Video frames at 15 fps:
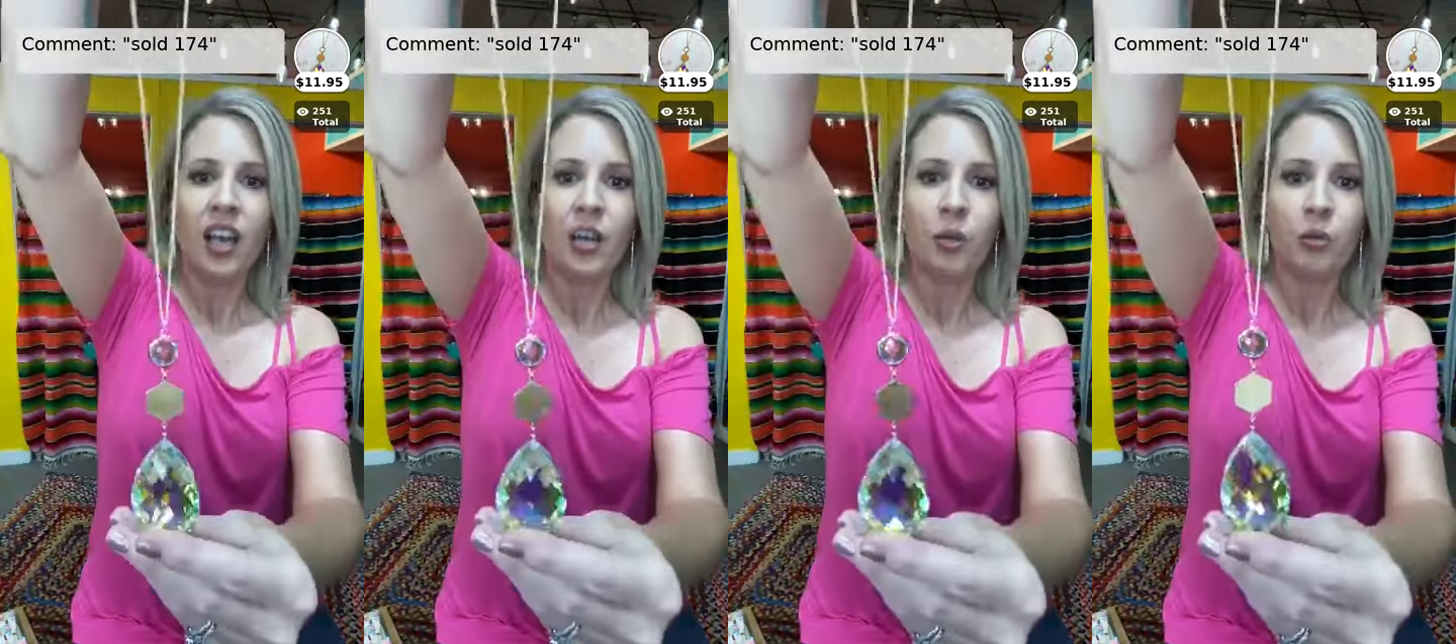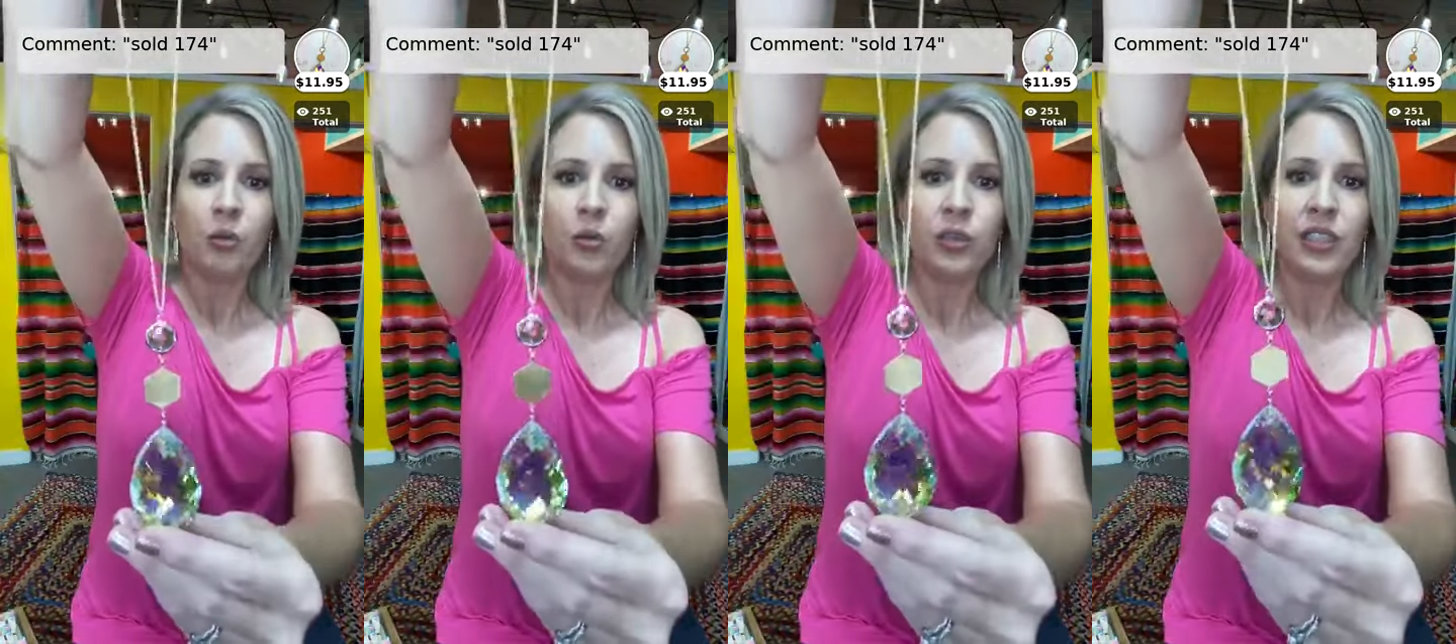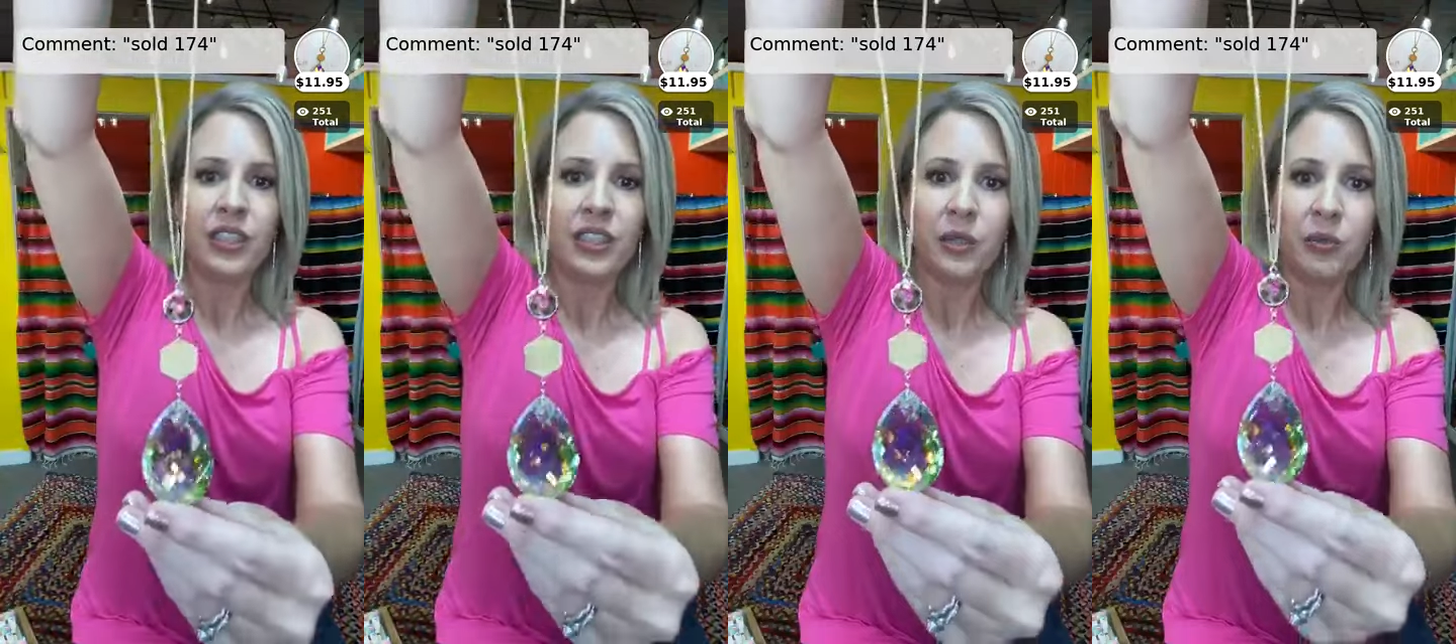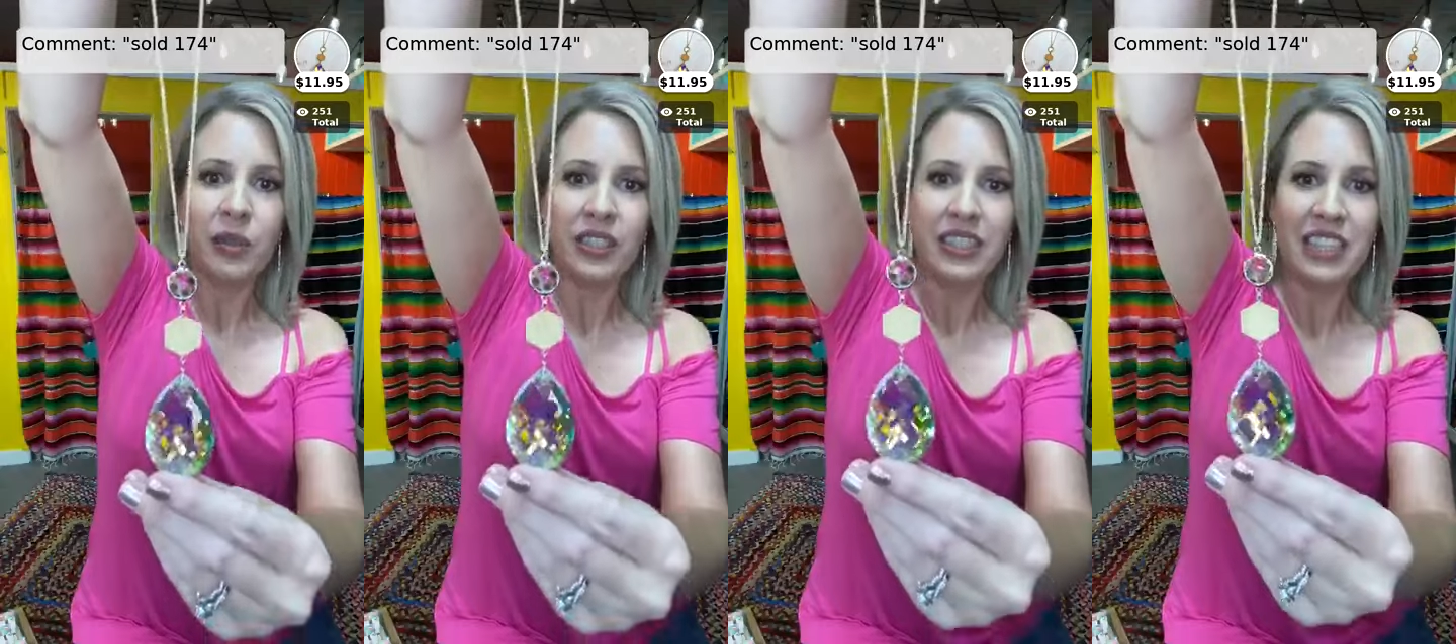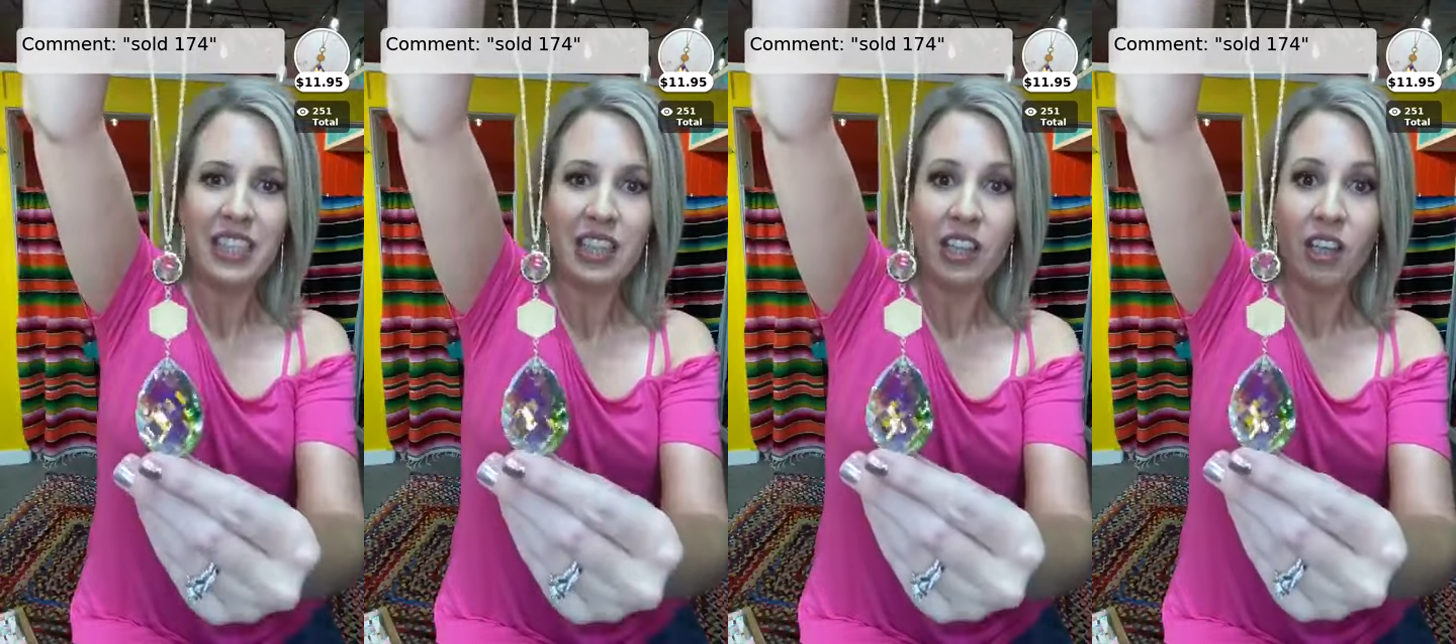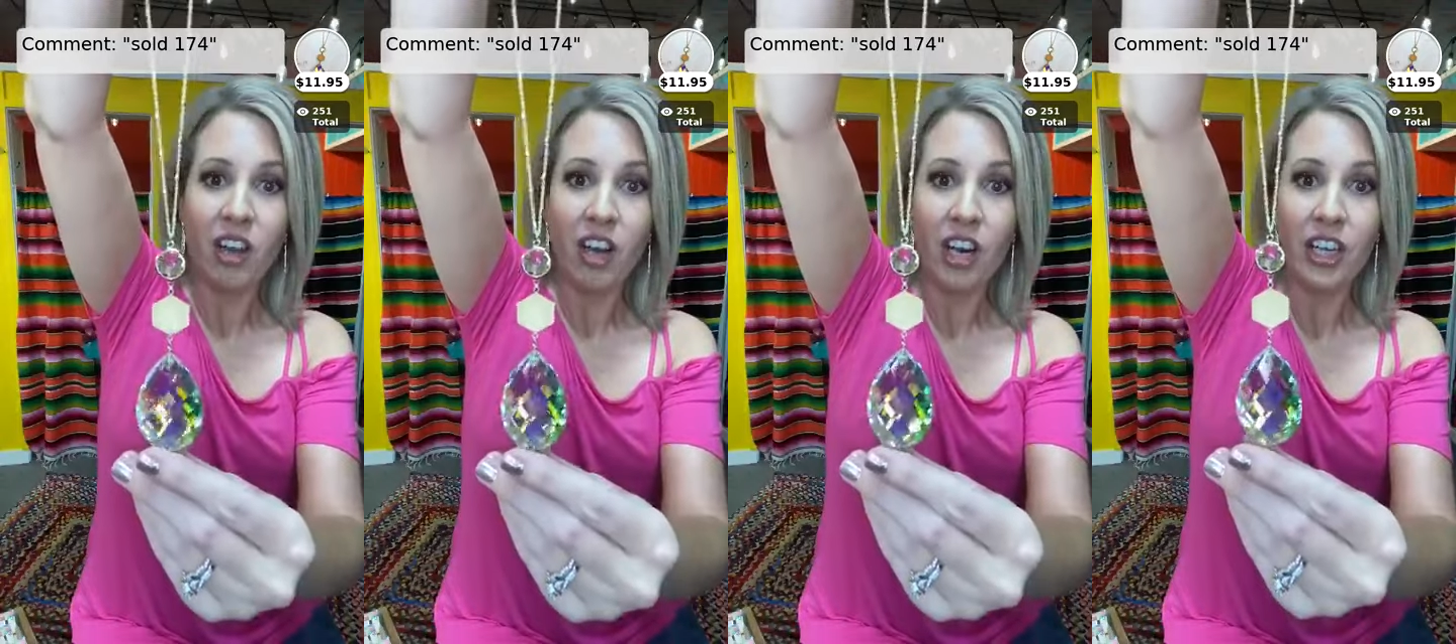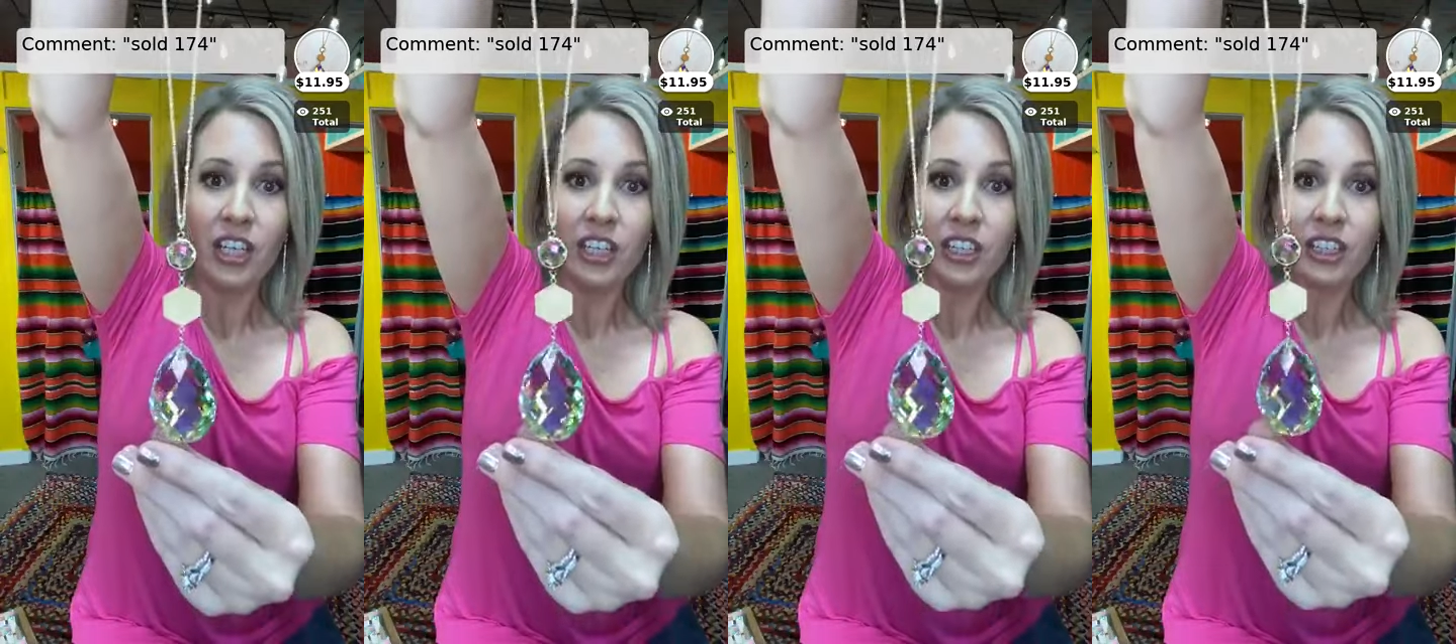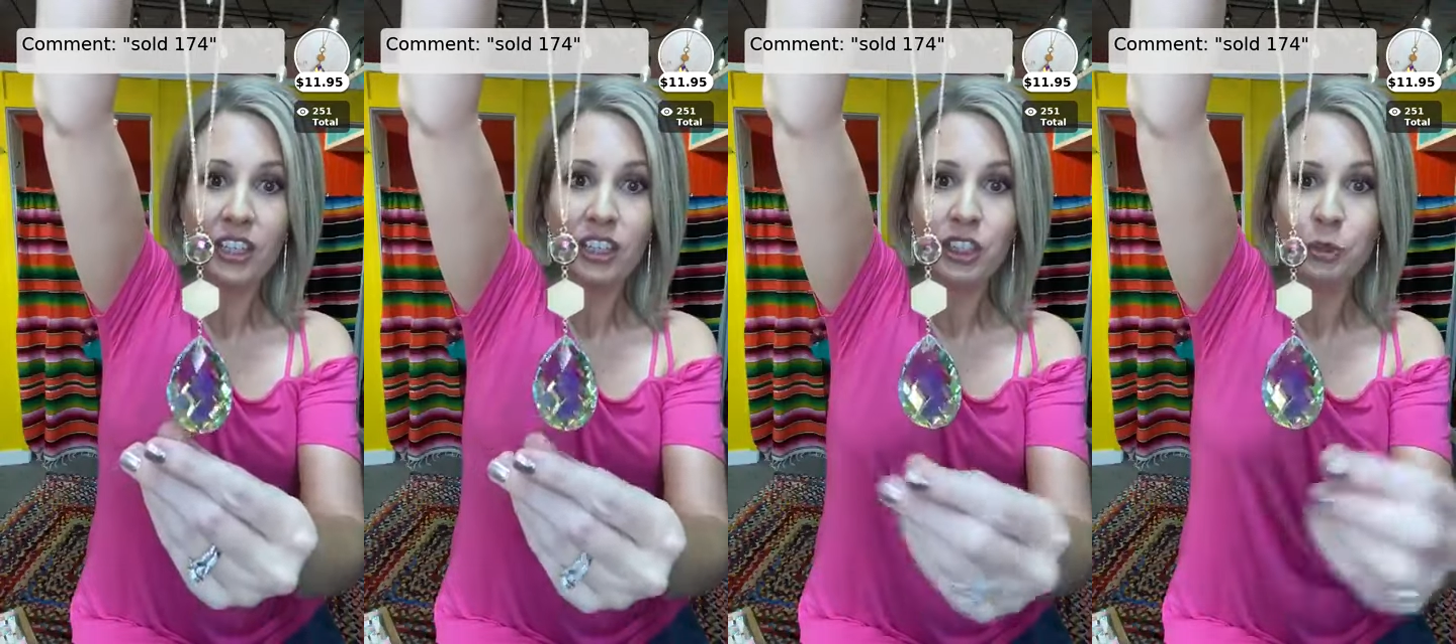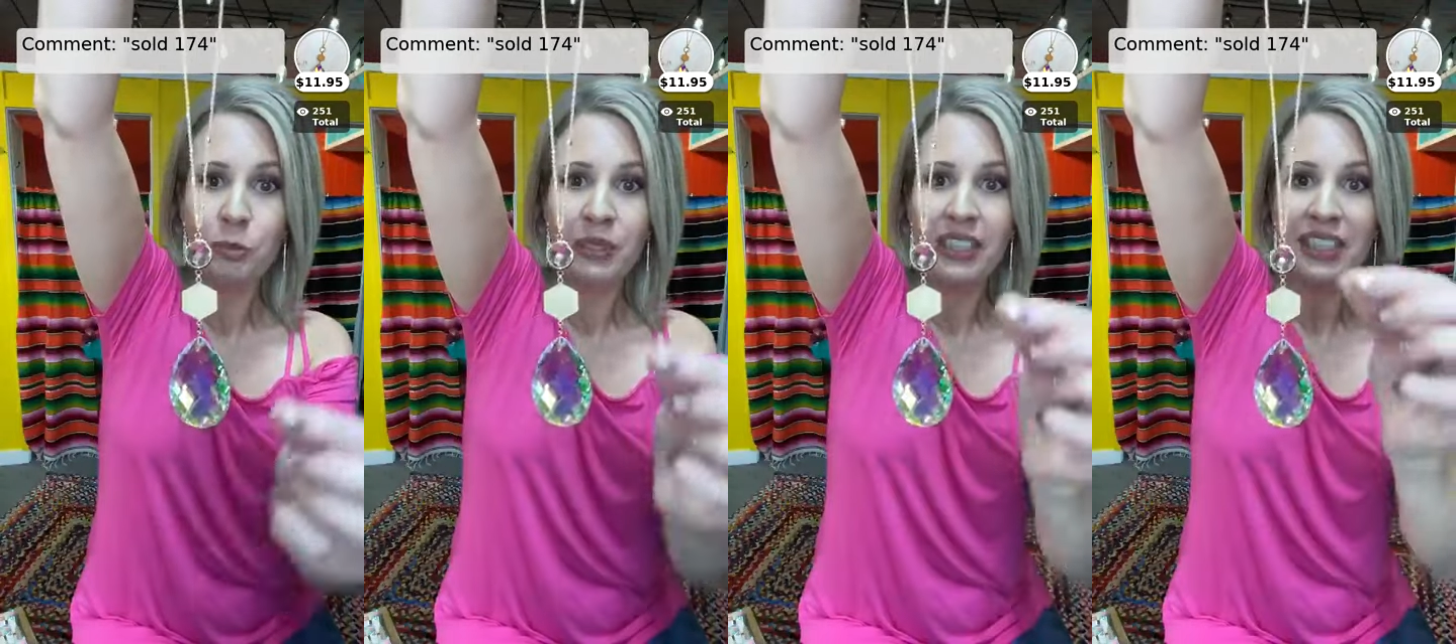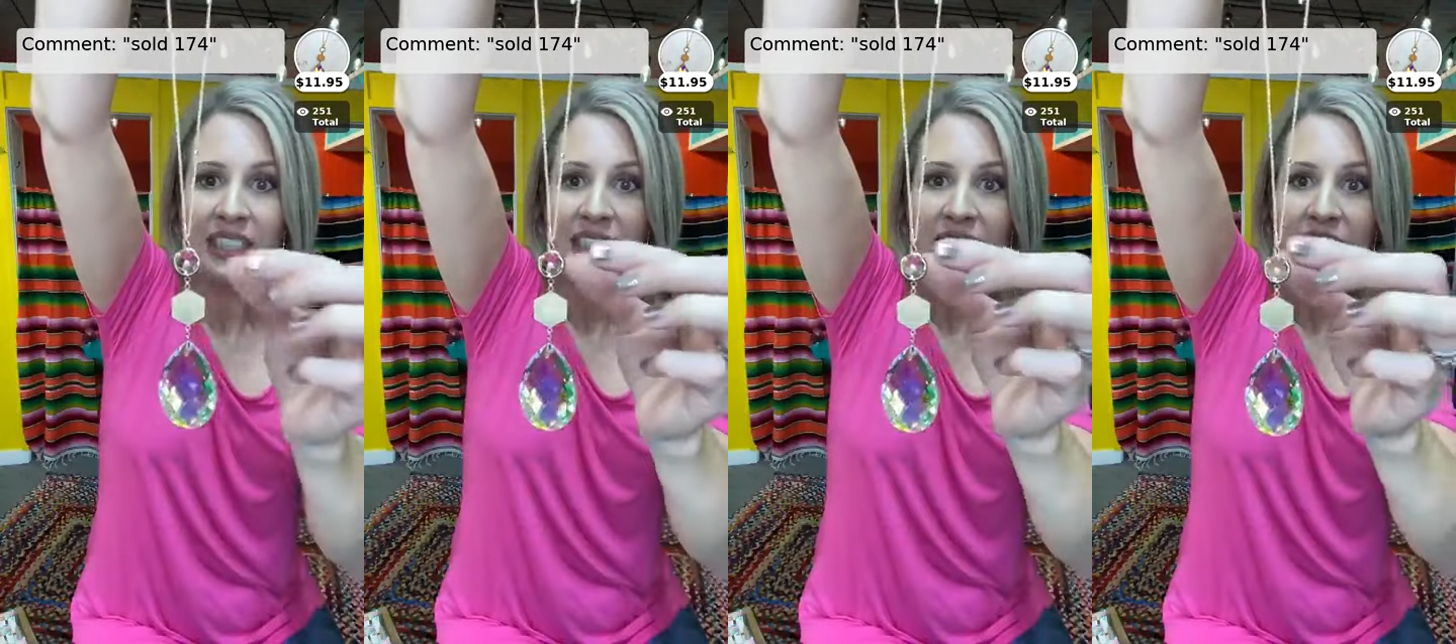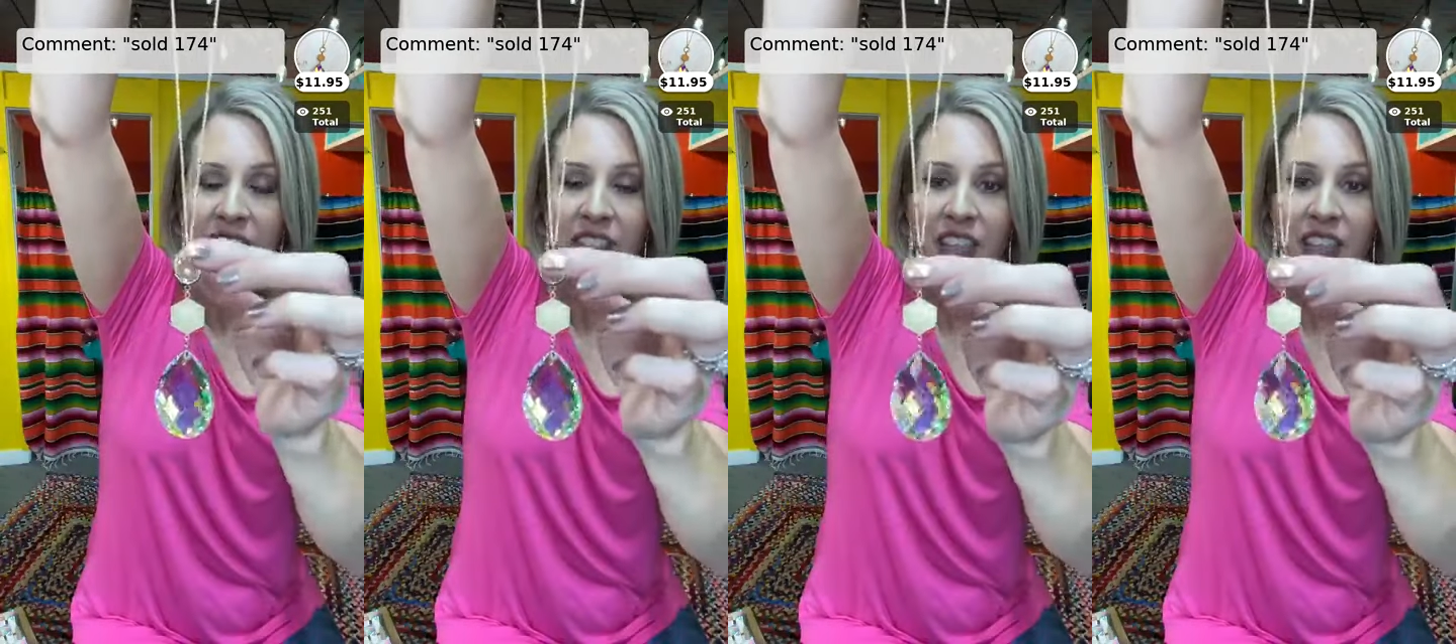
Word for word: a really, really large pendant.